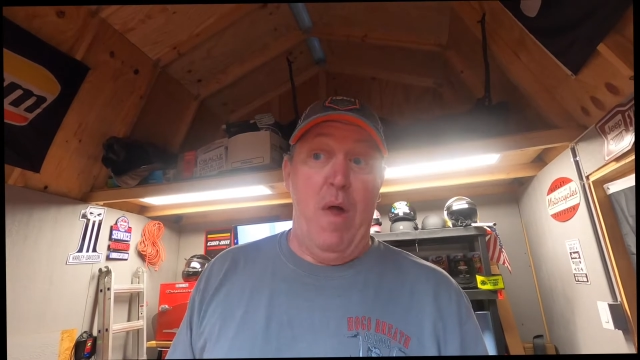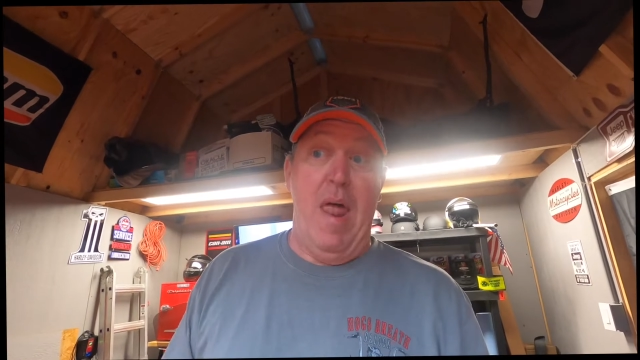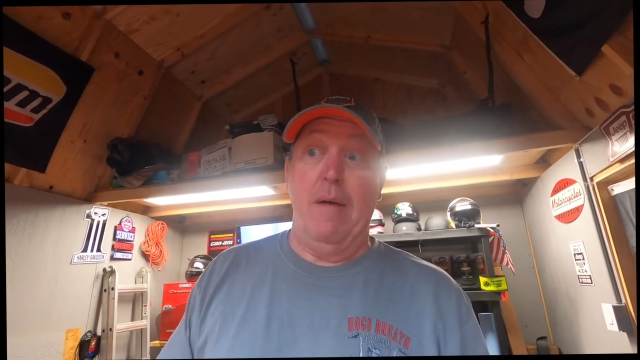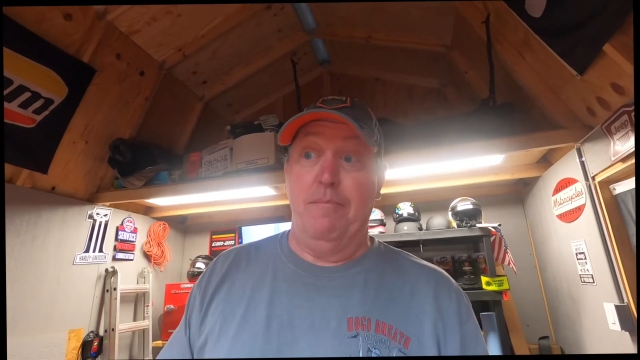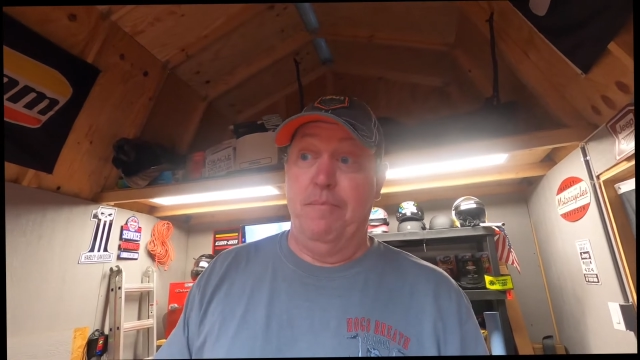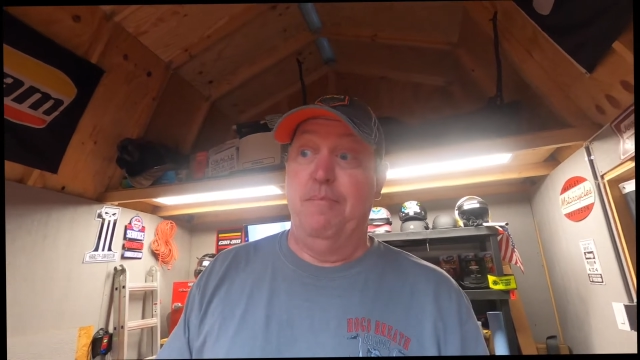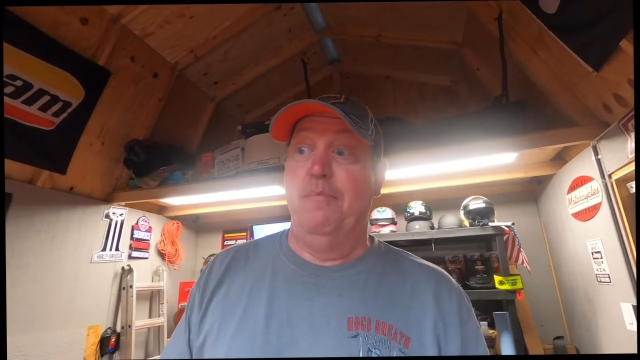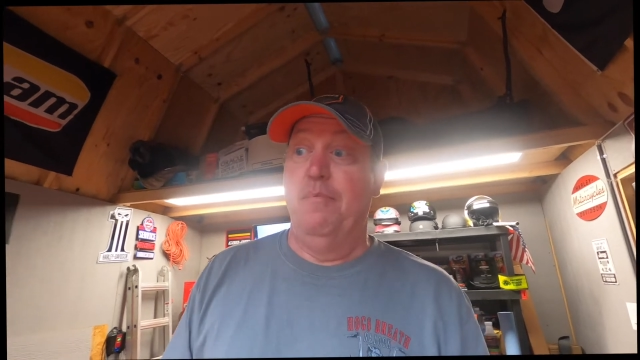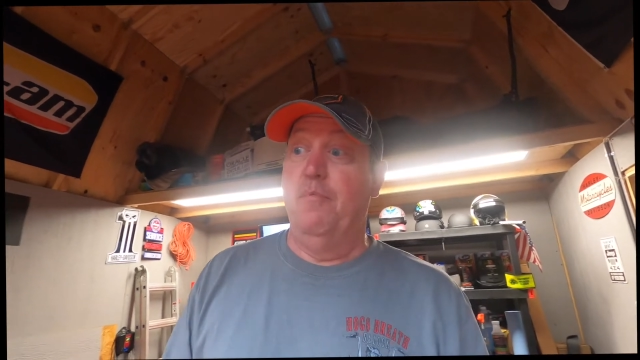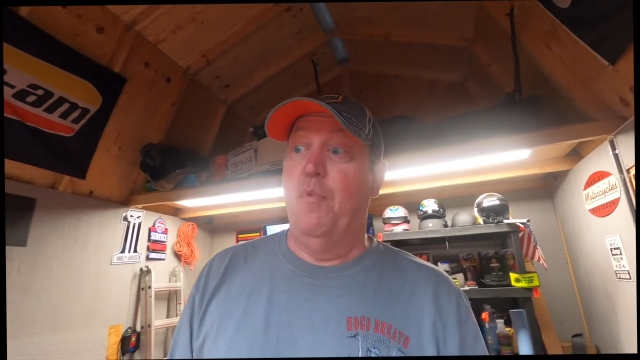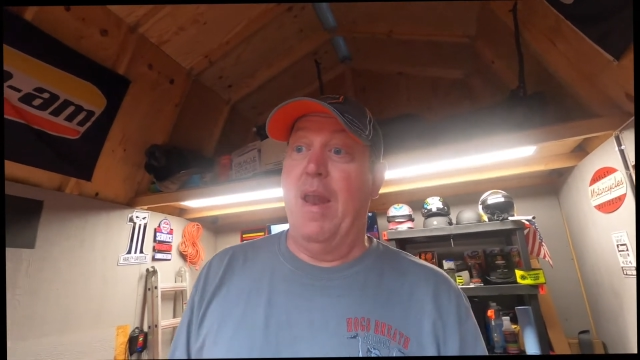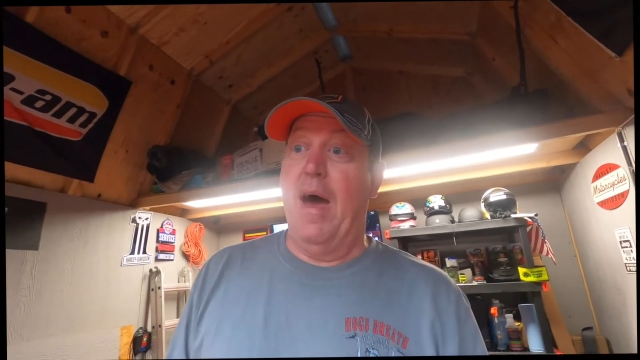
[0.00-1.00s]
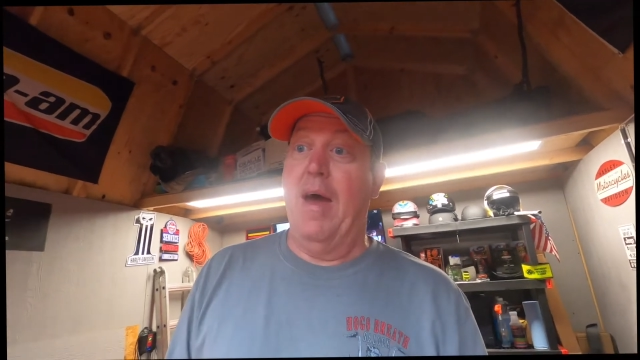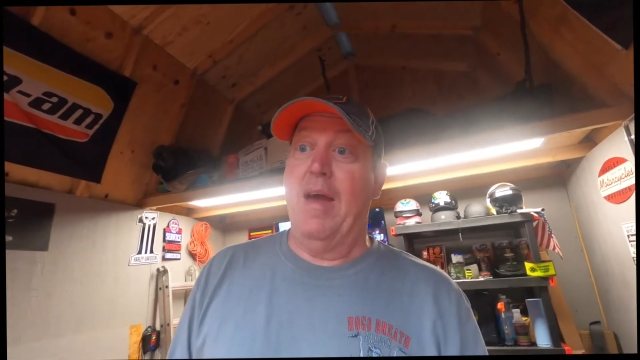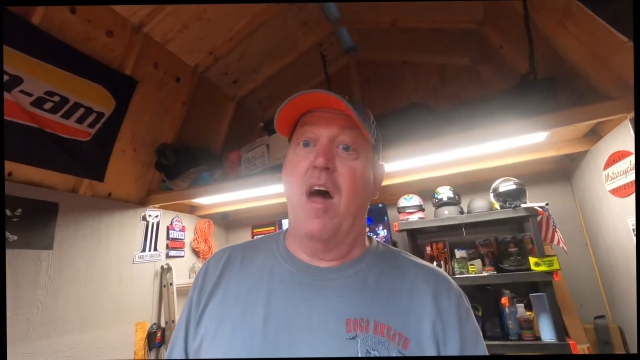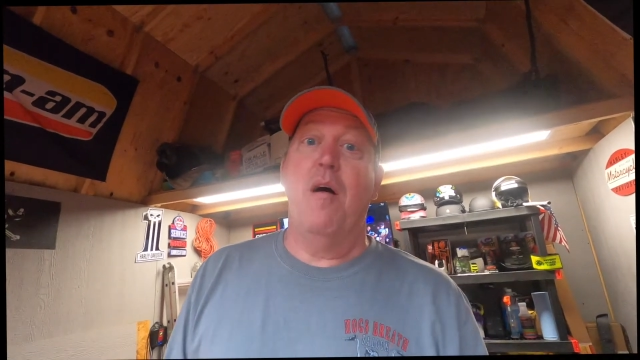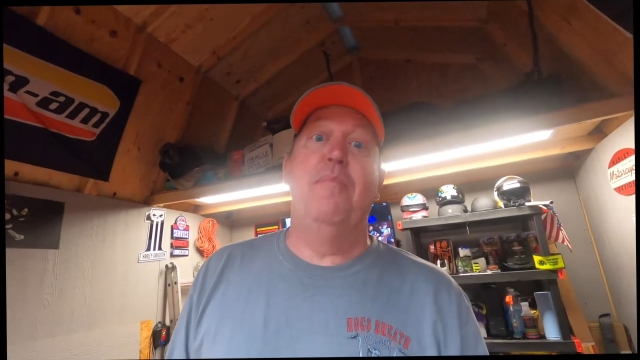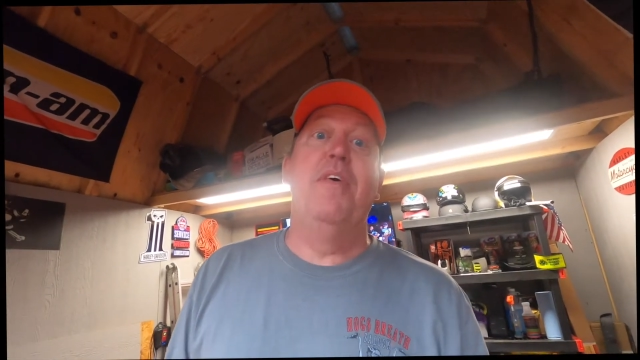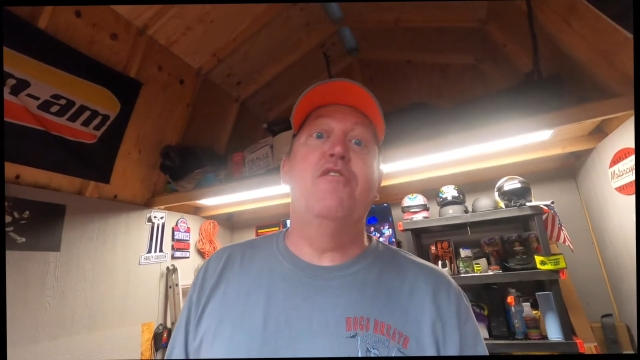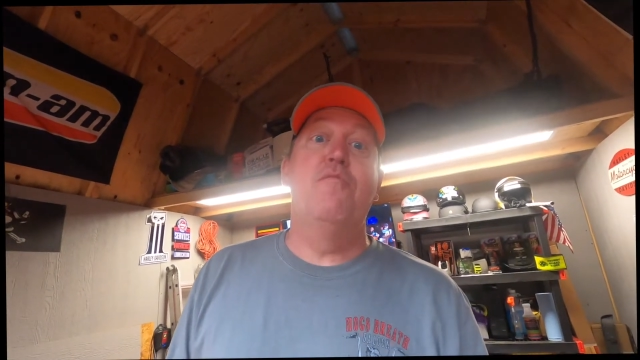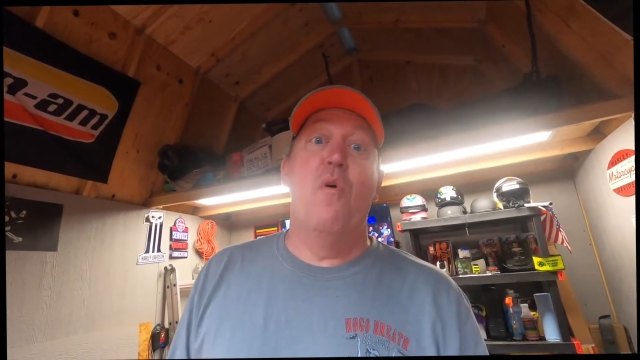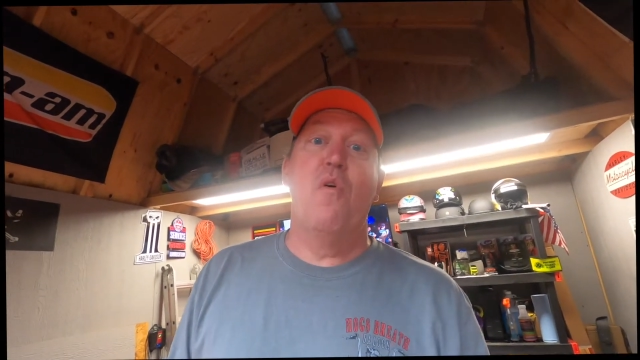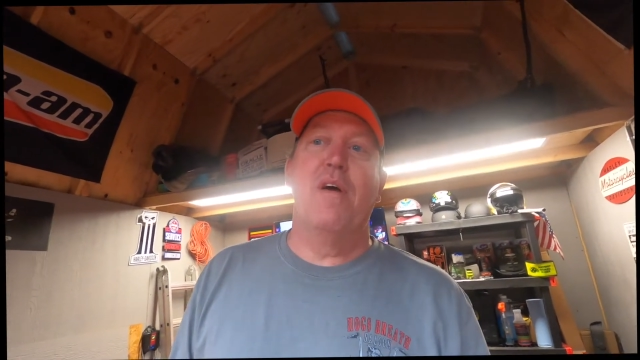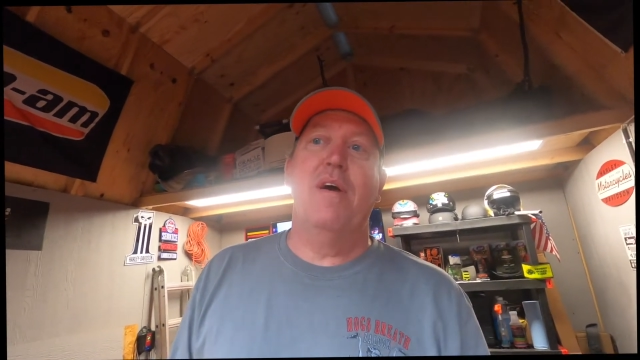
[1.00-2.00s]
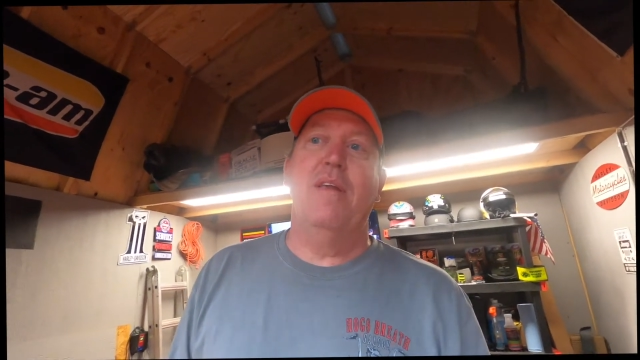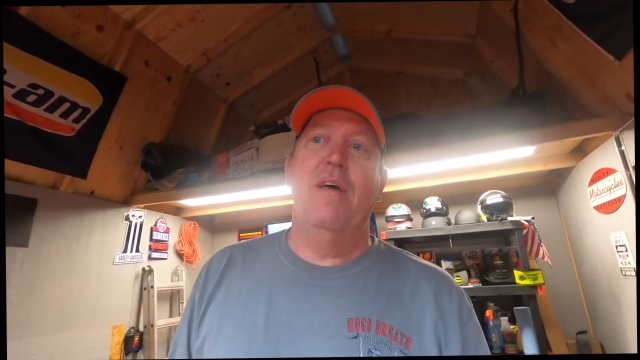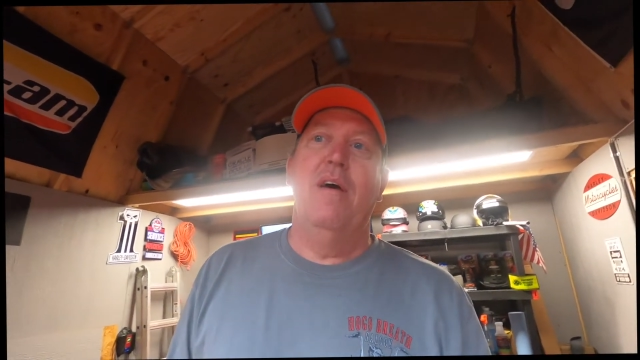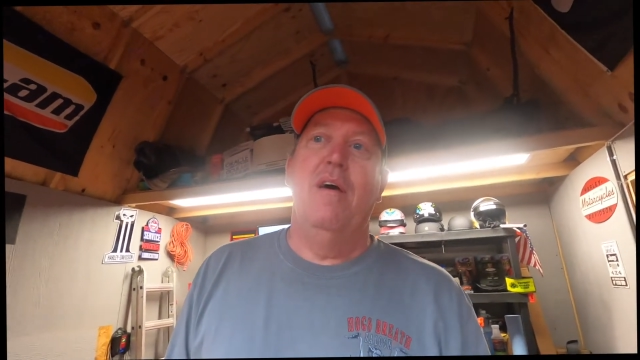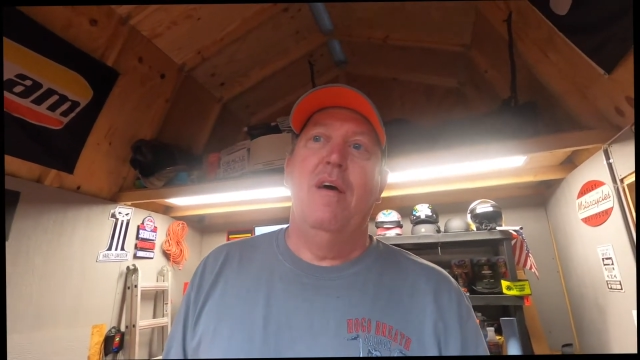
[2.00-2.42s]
when I got up this morning,